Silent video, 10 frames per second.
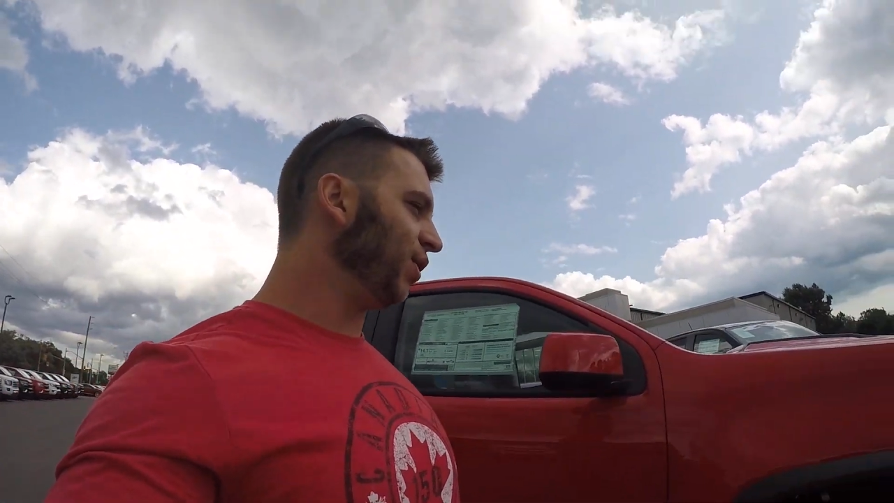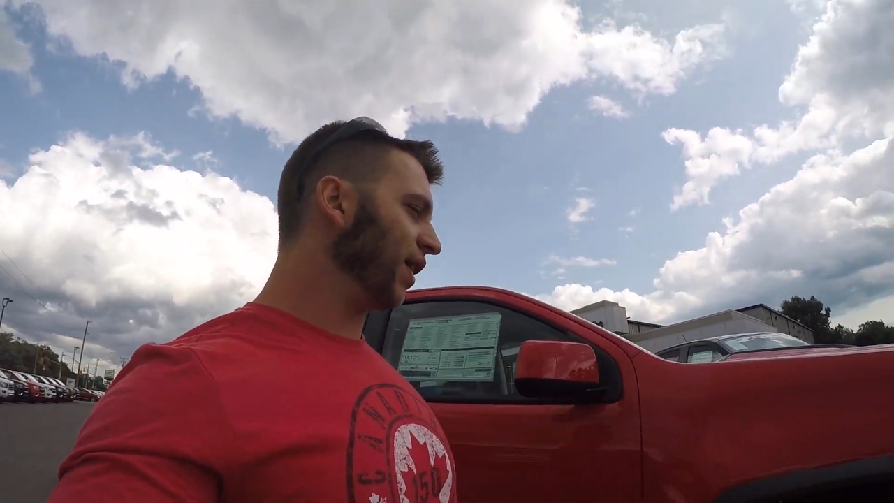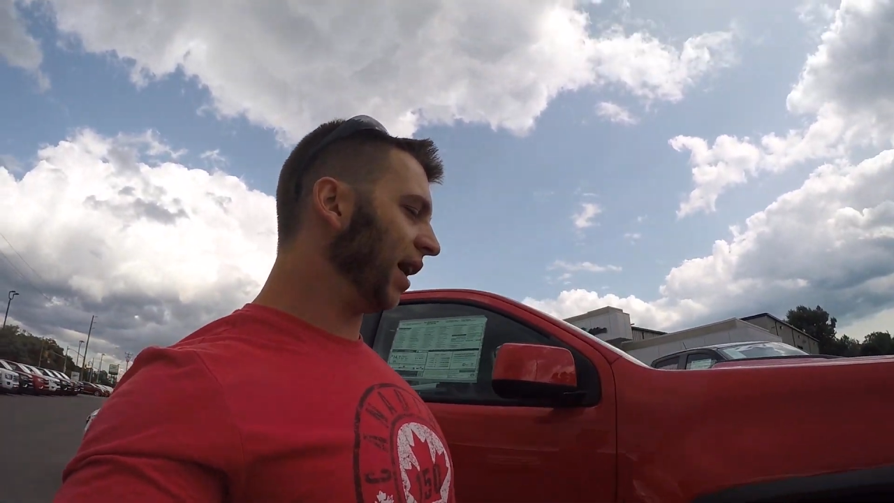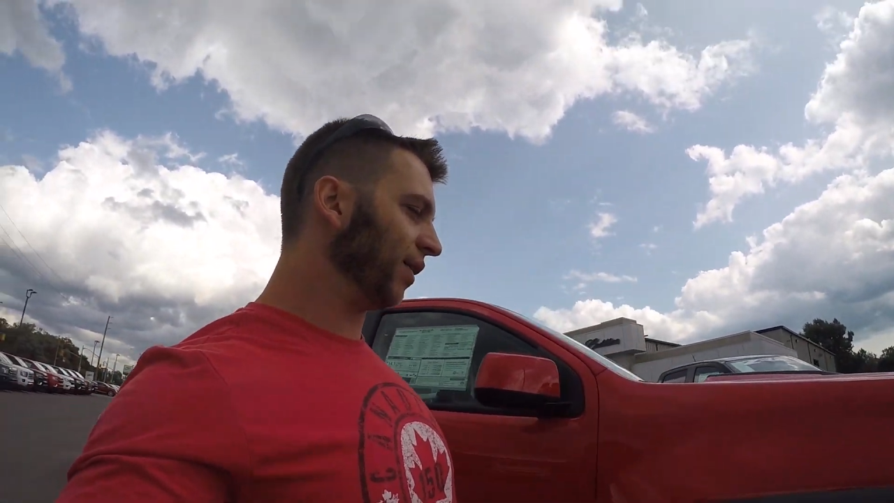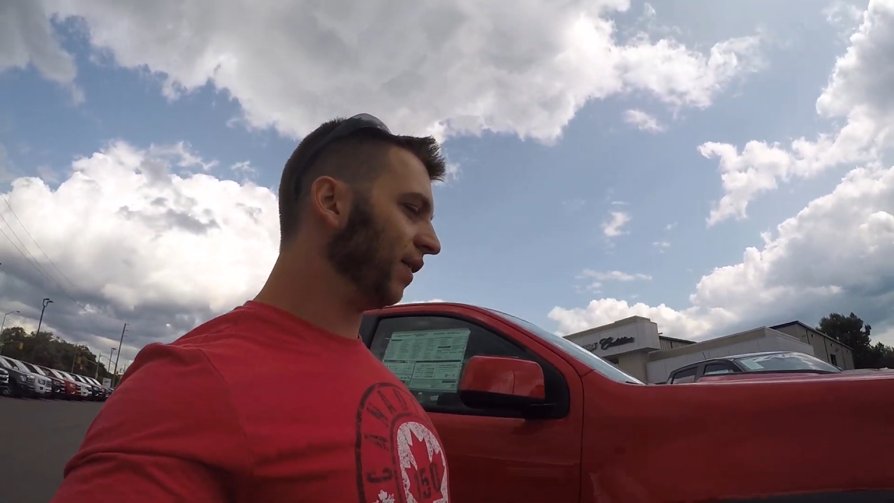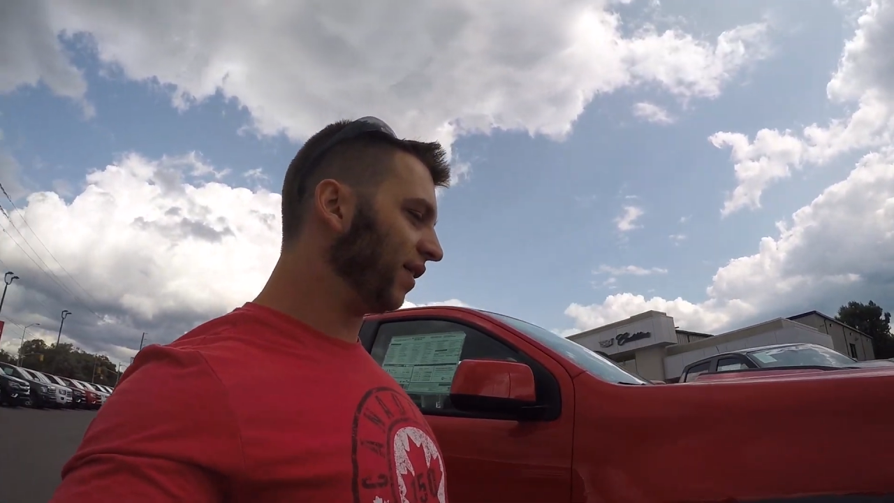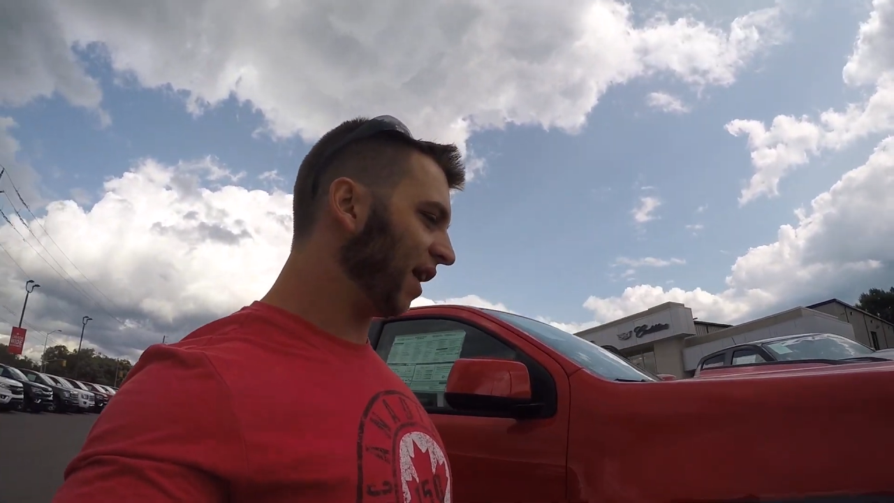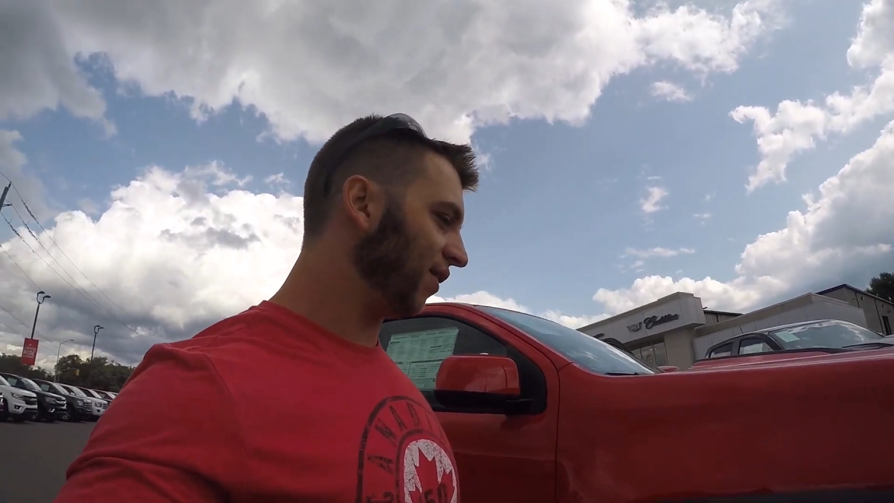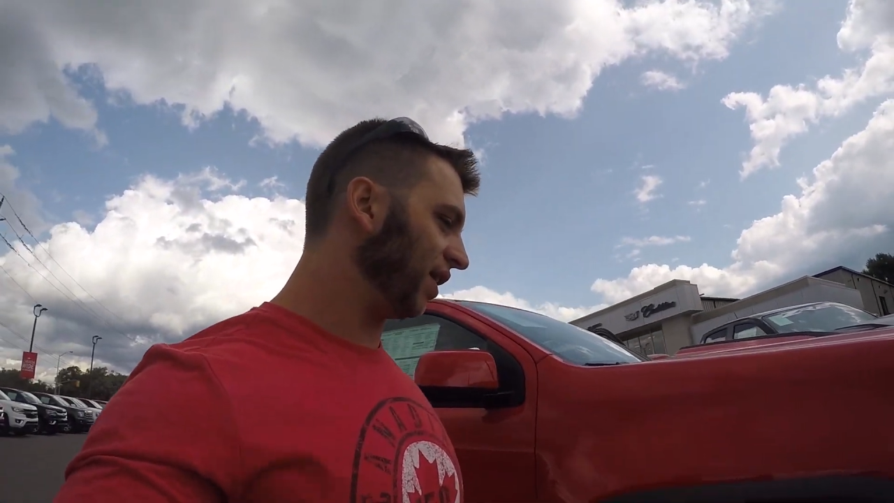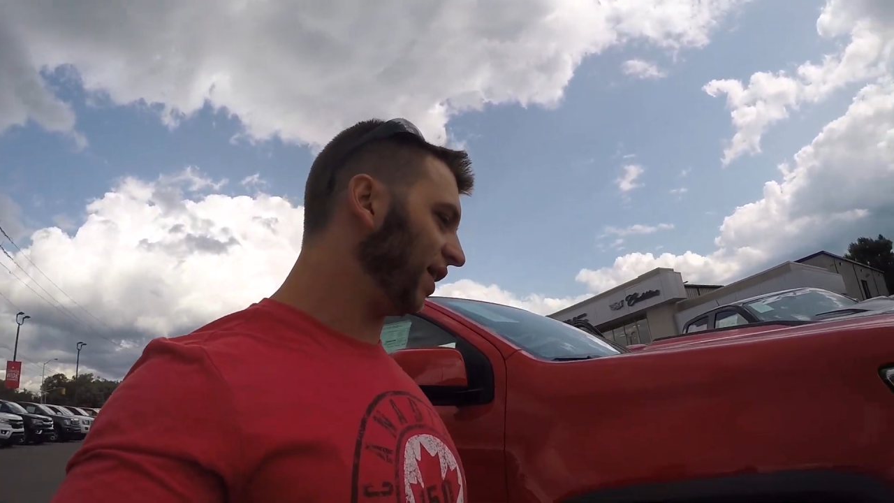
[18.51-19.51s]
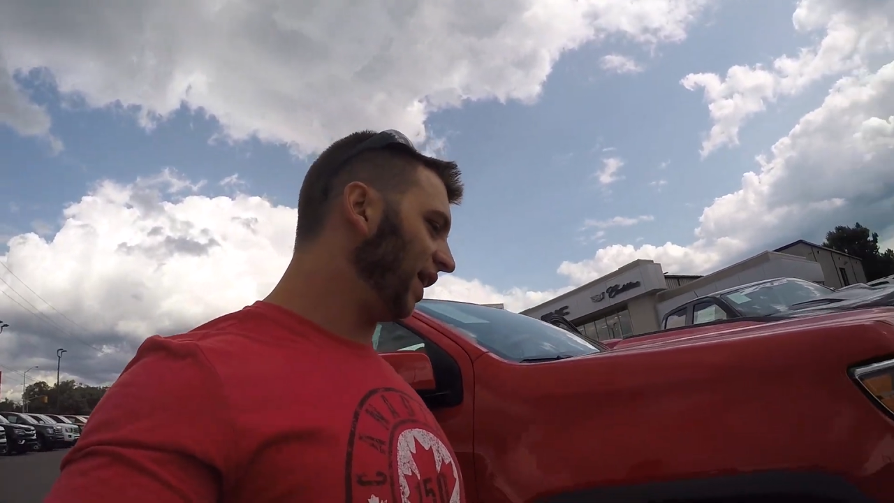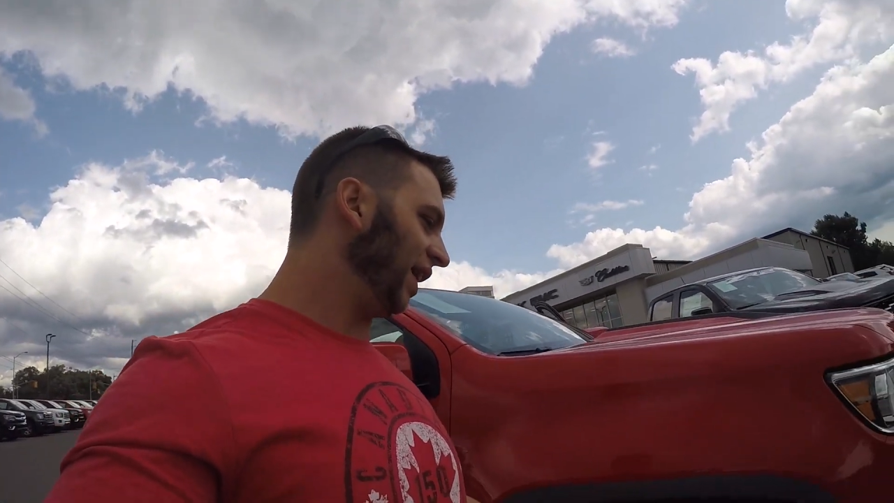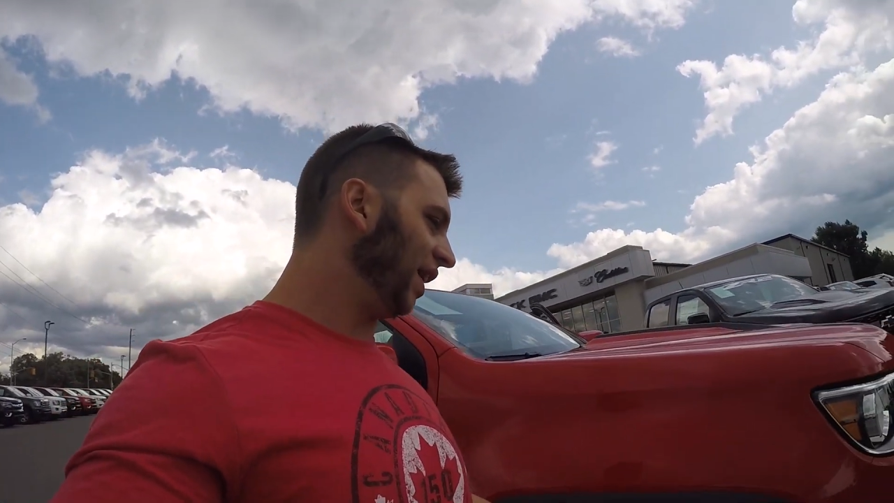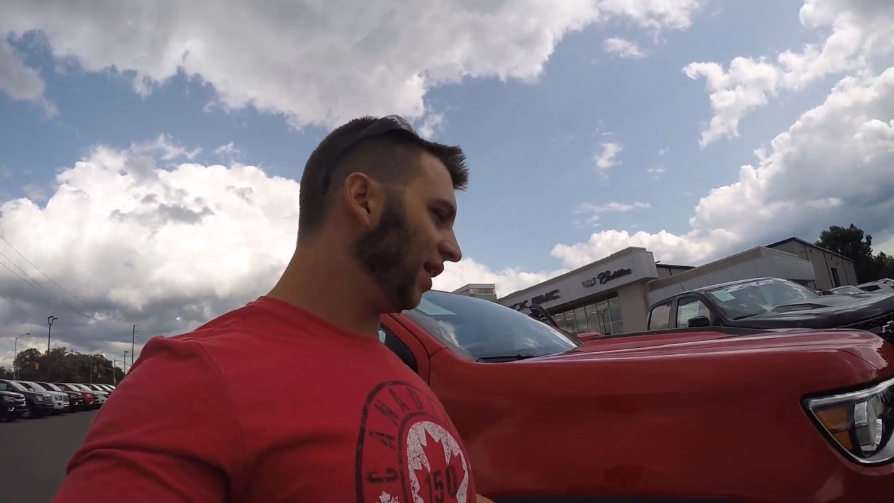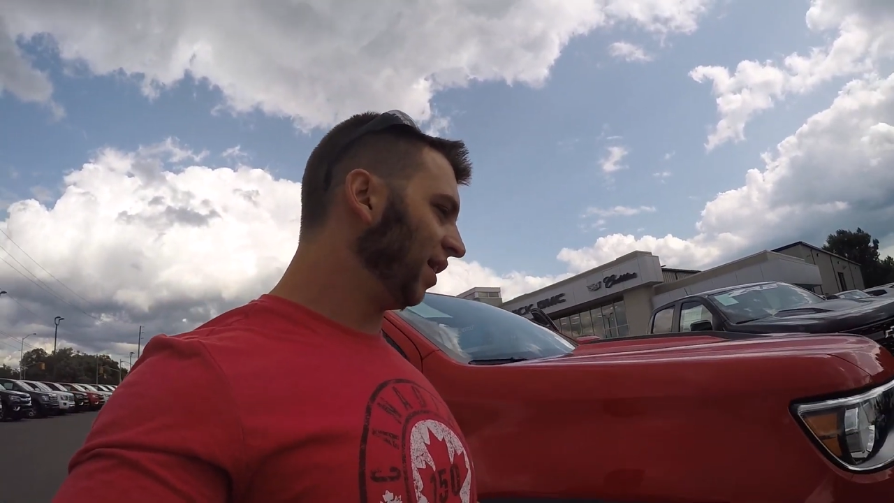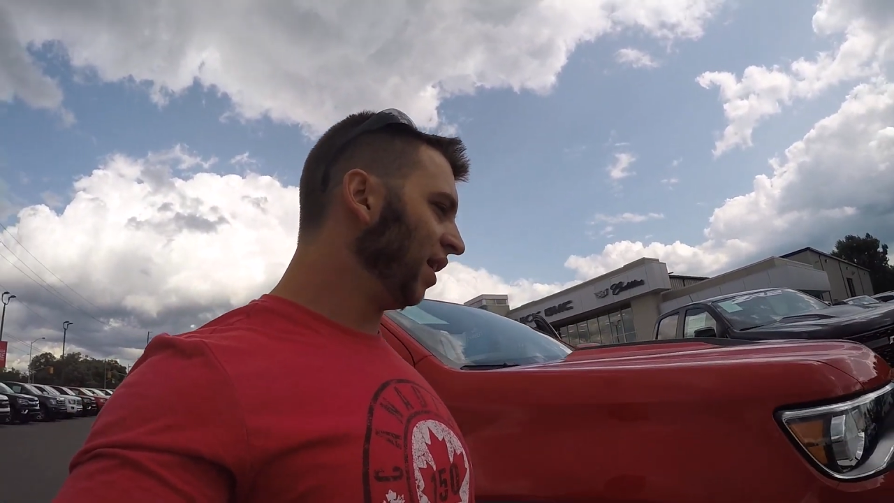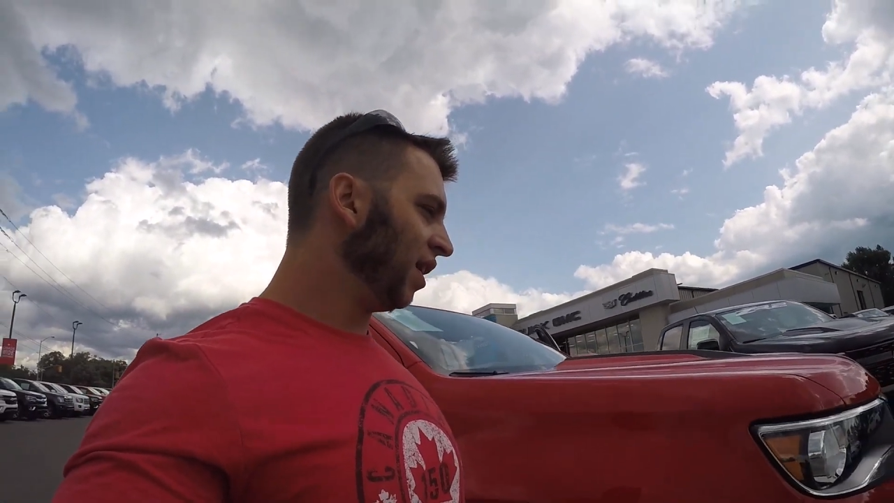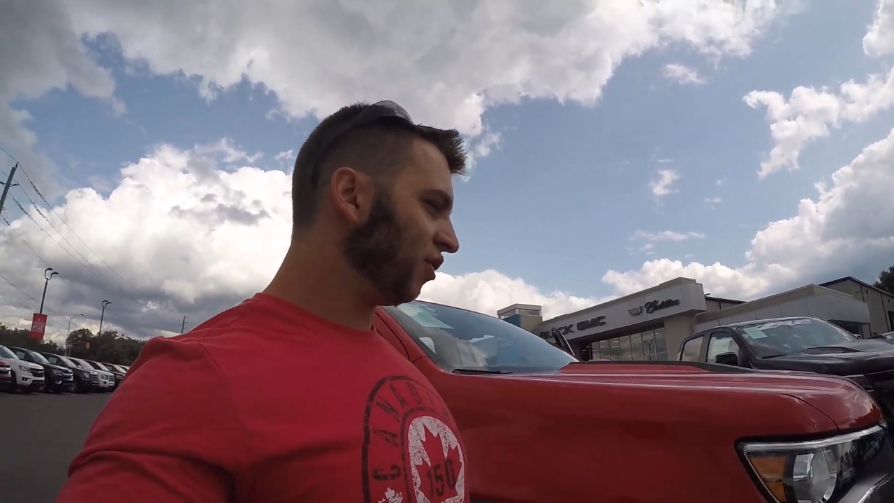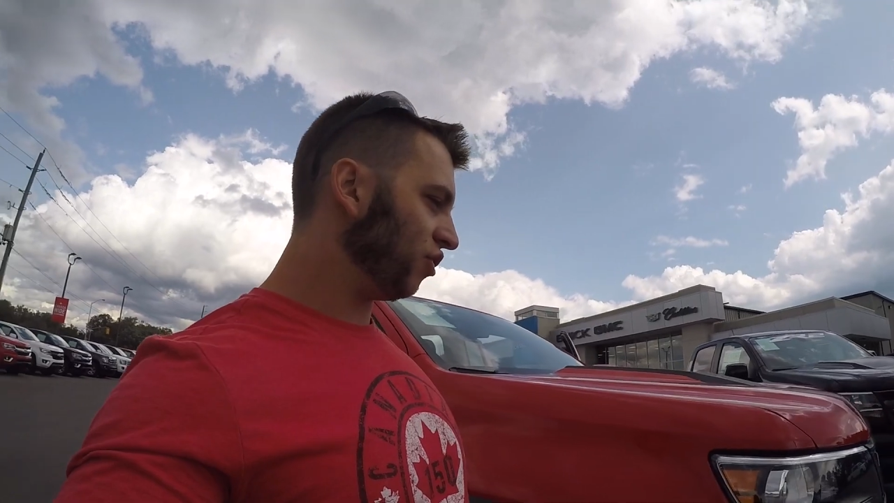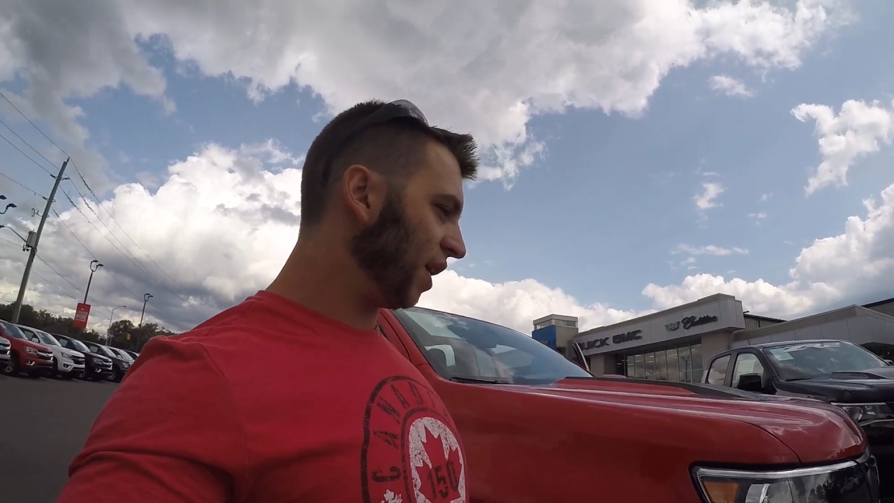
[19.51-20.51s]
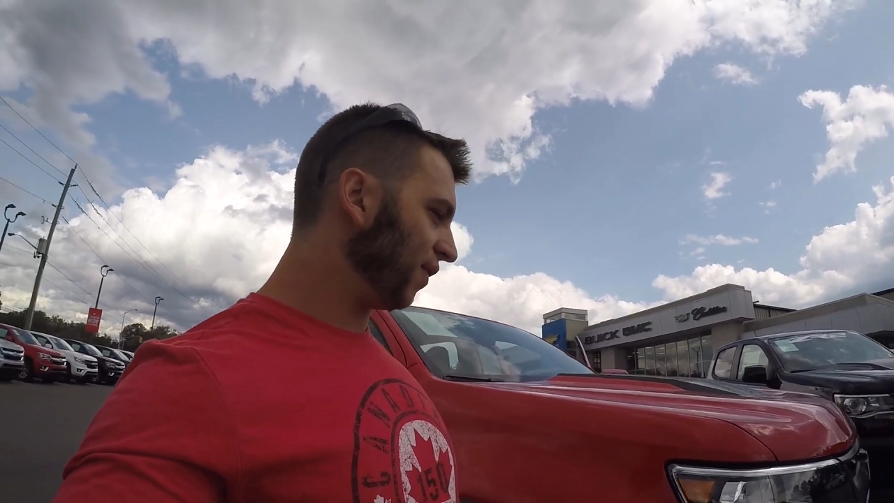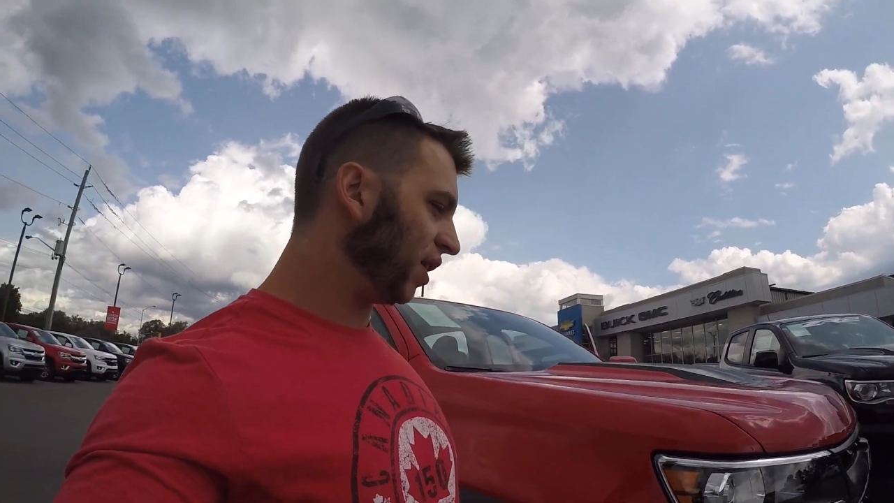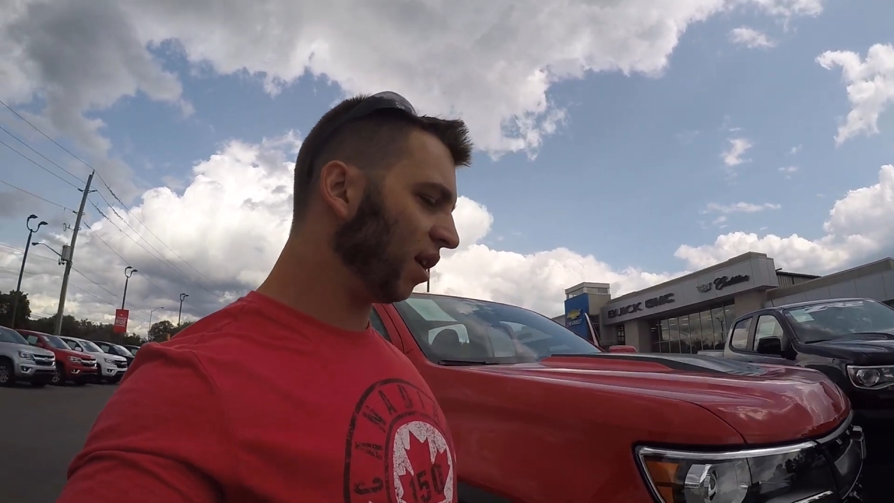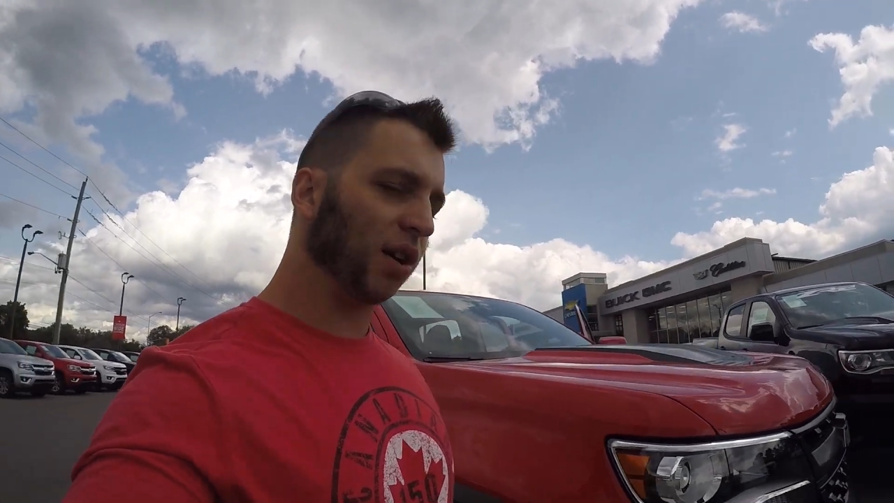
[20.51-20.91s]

2017 Chevy